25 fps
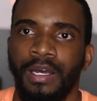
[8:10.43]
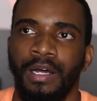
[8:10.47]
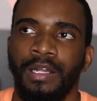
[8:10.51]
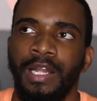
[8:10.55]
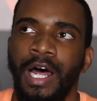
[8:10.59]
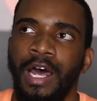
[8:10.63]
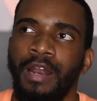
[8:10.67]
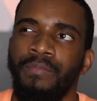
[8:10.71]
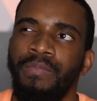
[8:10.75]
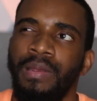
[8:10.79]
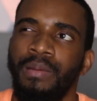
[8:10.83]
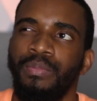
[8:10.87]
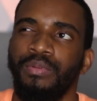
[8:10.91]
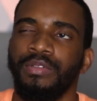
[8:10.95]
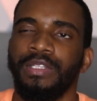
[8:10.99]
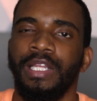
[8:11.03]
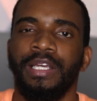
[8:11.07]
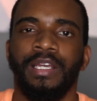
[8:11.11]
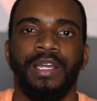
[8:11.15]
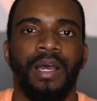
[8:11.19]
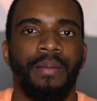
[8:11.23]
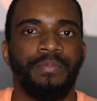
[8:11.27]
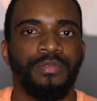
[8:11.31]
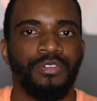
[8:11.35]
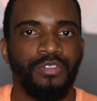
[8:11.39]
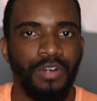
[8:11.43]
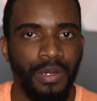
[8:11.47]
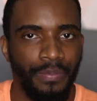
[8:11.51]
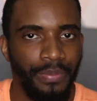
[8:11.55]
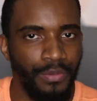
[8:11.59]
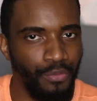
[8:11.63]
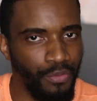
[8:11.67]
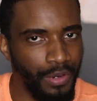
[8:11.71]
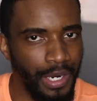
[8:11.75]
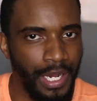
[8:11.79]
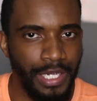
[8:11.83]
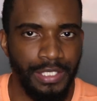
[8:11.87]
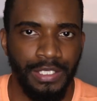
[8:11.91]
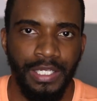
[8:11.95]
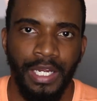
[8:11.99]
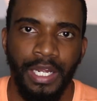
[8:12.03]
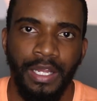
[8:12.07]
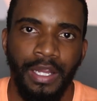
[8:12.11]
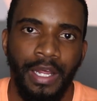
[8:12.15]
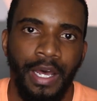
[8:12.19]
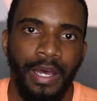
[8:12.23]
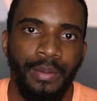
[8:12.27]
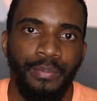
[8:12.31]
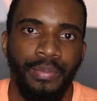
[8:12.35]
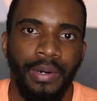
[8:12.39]
A lot of people think I'm tripping when I say
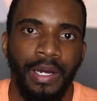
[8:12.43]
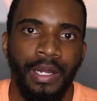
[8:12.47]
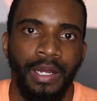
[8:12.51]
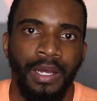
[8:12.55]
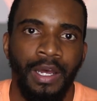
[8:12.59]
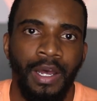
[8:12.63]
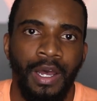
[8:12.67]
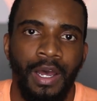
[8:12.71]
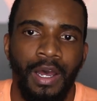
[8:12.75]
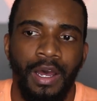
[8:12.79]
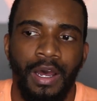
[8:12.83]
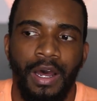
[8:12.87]
that, but